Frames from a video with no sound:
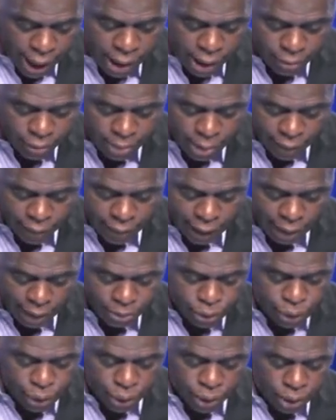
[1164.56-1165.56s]
of Bethlehem,
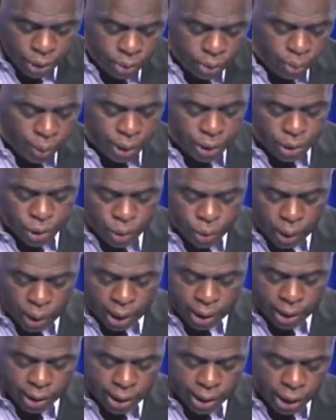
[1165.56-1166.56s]
Judah, went to
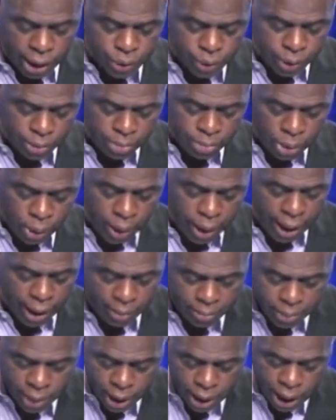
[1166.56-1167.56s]
dwell in the country of
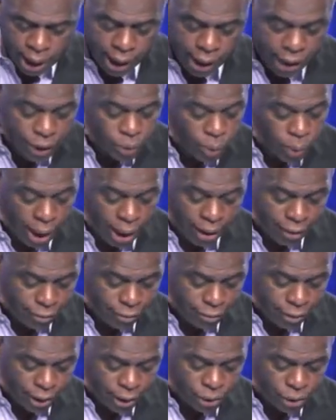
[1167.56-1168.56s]
Moab, he and his
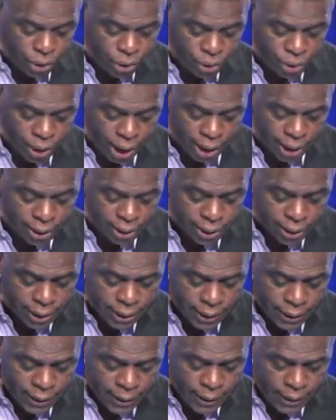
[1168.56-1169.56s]
wife and his two sons.
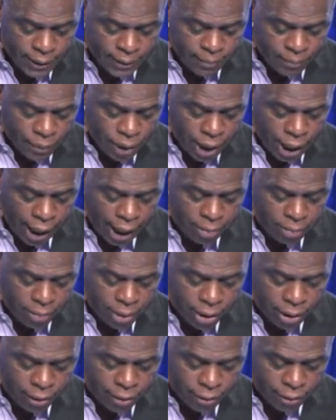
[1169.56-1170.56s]
The name
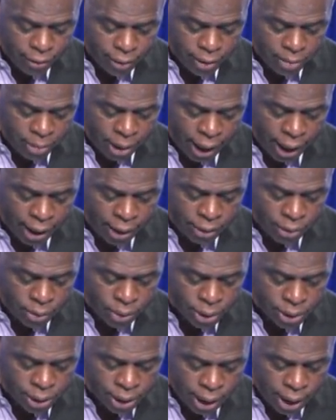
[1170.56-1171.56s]
of the man
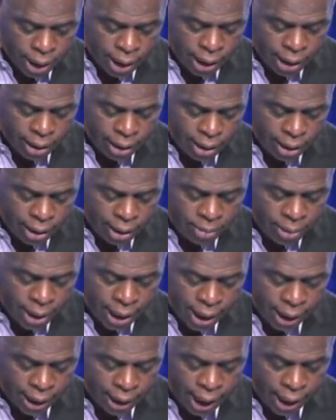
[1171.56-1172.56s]
was
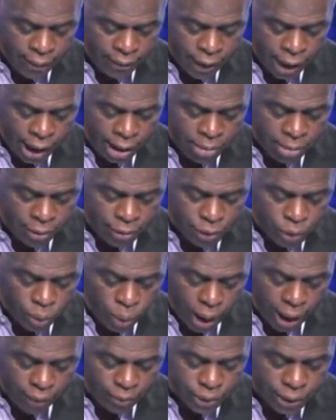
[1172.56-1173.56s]
Elimelech, and the name of his
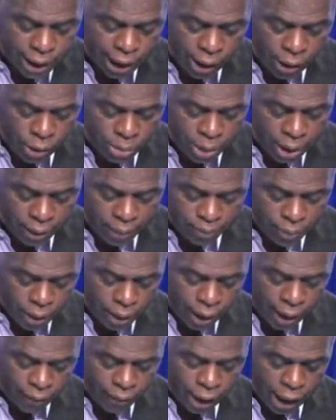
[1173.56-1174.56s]
wife was Naomi,
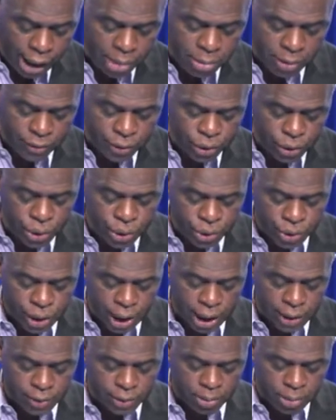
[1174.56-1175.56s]
and the name of his two
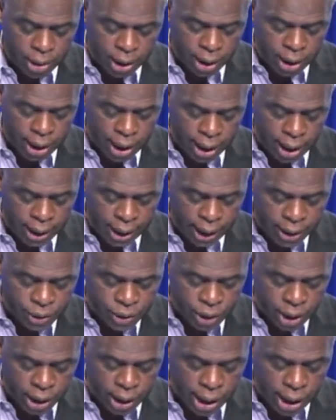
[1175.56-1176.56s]
sons were Helon and
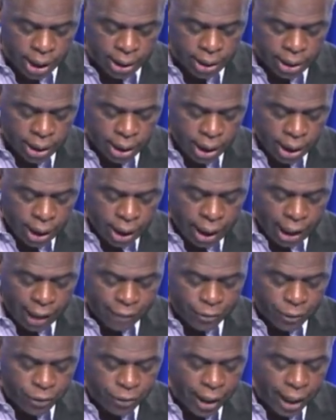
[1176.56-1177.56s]
Shilion.
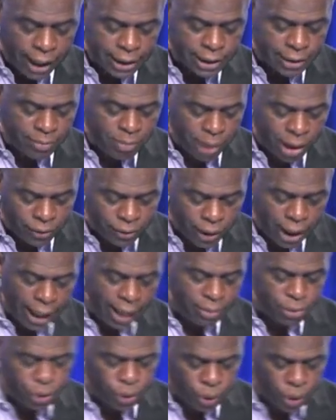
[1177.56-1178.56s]
Ephrathites of
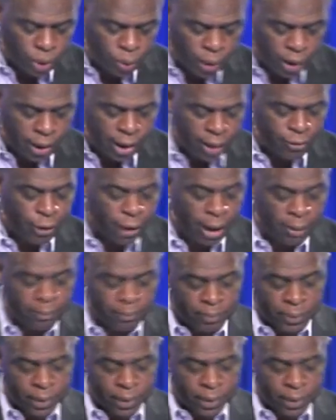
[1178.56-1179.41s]
Bethlehem, Judah. Where are they from?